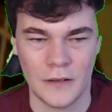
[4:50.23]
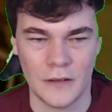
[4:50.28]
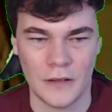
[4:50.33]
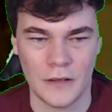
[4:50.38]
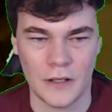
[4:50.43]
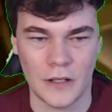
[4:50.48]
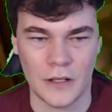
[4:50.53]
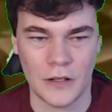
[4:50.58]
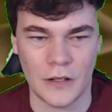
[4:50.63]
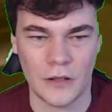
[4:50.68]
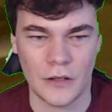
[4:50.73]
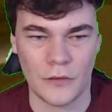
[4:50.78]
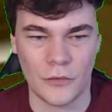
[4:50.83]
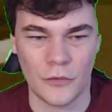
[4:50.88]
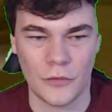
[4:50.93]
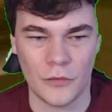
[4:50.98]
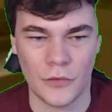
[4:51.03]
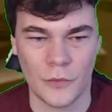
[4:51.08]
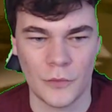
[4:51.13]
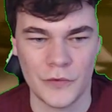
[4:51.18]
Our,
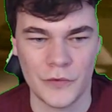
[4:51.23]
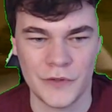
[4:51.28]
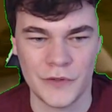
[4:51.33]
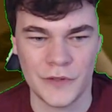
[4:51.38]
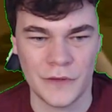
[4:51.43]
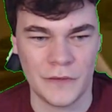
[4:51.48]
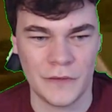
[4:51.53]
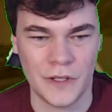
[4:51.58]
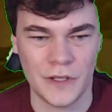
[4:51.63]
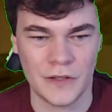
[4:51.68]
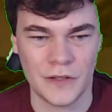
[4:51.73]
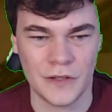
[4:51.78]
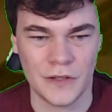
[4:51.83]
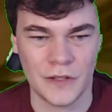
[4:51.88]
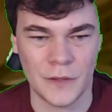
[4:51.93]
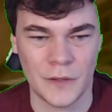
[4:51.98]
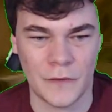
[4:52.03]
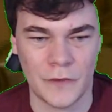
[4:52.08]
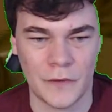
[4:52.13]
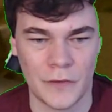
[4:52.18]
most of it is just
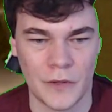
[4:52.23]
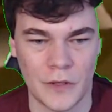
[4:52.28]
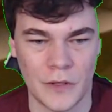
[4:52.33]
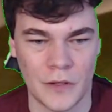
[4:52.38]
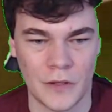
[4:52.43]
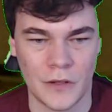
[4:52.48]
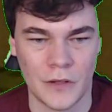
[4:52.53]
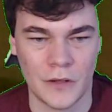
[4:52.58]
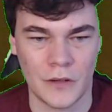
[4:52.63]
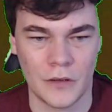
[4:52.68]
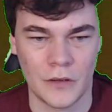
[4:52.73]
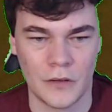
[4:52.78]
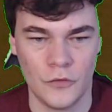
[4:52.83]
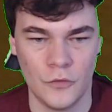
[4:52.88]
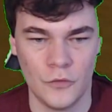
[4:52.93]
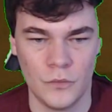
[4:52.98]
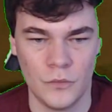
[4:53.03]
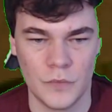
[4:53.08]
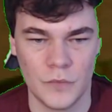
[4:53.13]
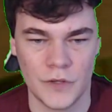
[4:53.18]
up for our
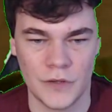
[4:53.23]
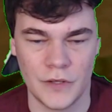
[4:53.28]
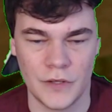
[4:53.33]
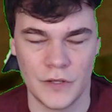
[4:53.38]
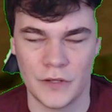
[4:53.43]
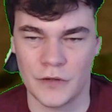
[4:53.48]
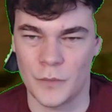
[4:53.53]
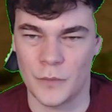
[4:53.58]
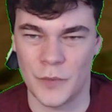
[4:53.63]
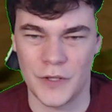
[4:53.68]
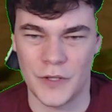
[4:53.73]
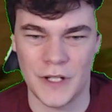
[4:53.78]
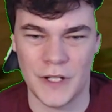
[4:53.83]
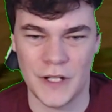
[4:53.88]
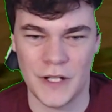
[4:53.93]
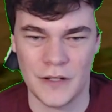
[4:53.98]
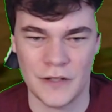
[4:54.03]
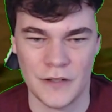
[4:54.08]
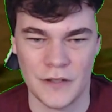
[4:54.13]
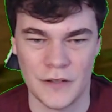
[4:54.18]
oops,
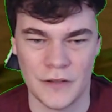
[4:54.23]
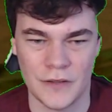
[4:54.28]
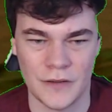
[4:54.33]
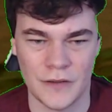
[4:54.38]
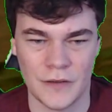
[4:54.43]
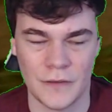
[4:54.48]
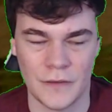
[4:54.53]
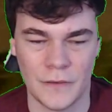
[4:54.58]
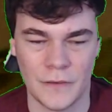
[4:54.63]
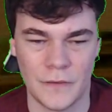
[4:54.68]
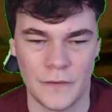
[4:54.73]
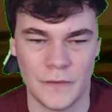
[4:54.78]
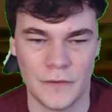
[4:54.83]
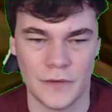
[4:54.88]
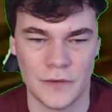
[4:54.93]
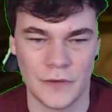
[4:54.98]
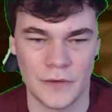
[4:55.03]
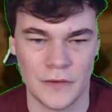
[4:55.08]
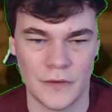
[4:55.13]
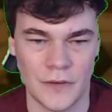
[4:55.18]
interpretations of
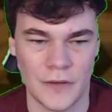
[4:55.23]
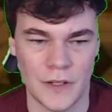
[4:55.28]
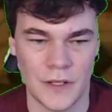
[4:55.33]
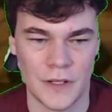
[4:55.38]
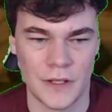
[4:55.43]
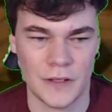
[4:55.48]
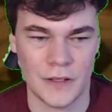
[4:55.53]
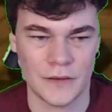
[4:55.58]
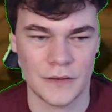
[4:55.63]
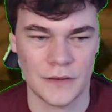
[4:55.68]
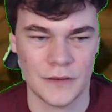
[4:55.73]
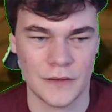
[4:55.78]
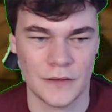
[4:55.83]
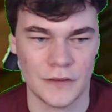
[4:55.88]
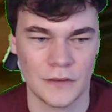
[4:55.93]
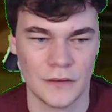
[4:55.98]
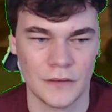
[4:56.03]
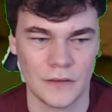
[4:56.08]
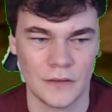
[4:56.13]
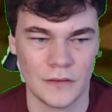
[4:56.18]
certain things.
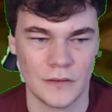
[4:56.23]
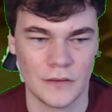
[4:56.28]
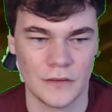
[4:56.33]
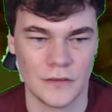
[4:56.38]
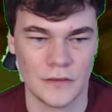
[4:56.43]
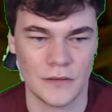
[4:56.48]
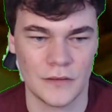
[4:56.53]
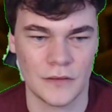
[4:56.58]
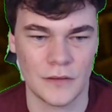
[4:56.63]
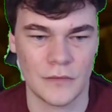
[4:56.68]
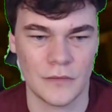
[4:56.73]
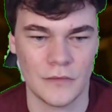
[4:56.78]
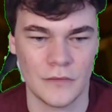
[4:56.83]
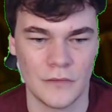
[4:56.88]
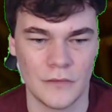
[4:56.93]
So,